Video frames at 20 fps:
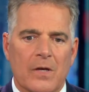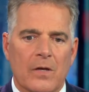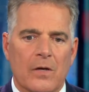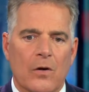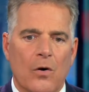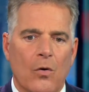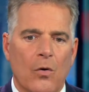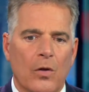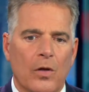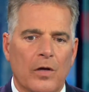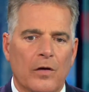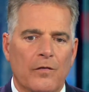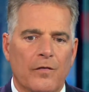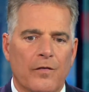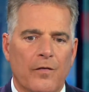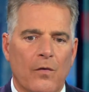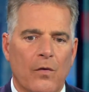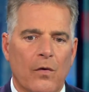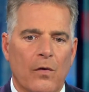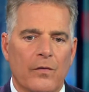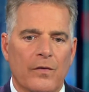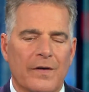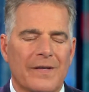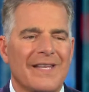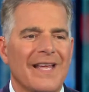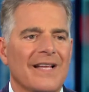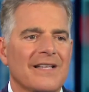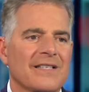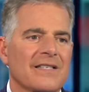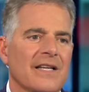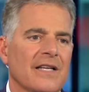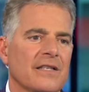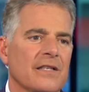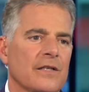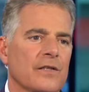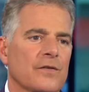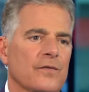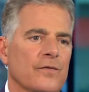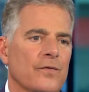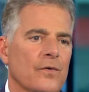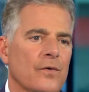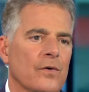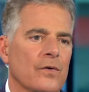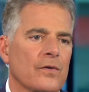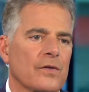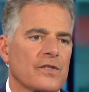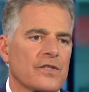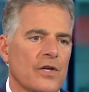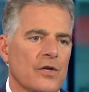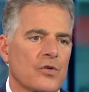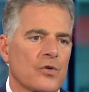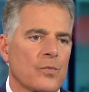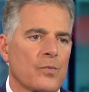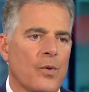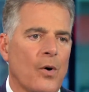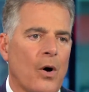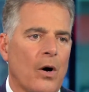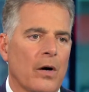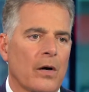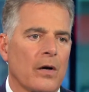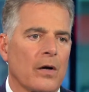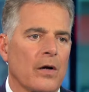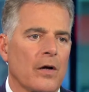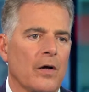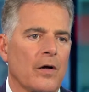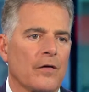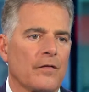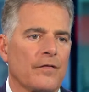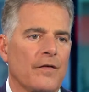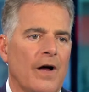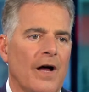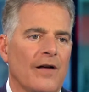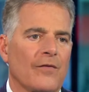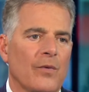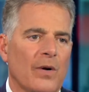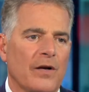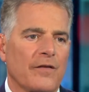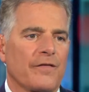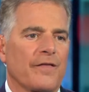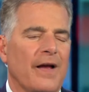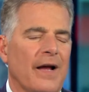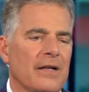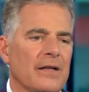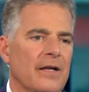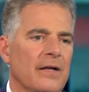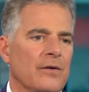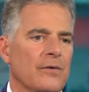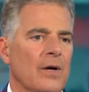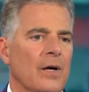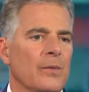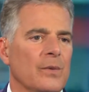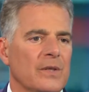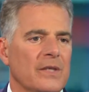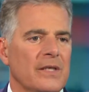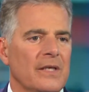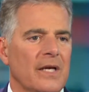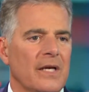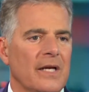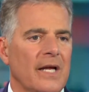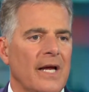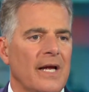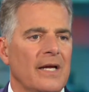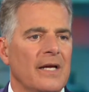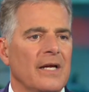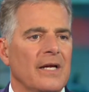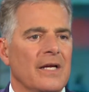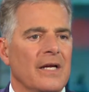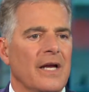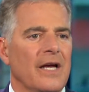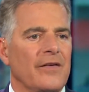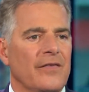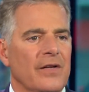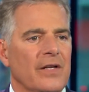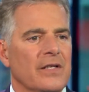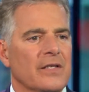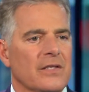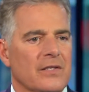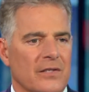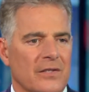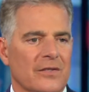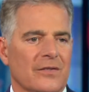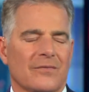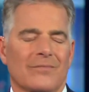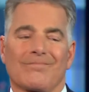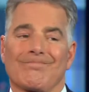calling for the death sentence for the Central Park Five, when in fact later on with DNA evidence,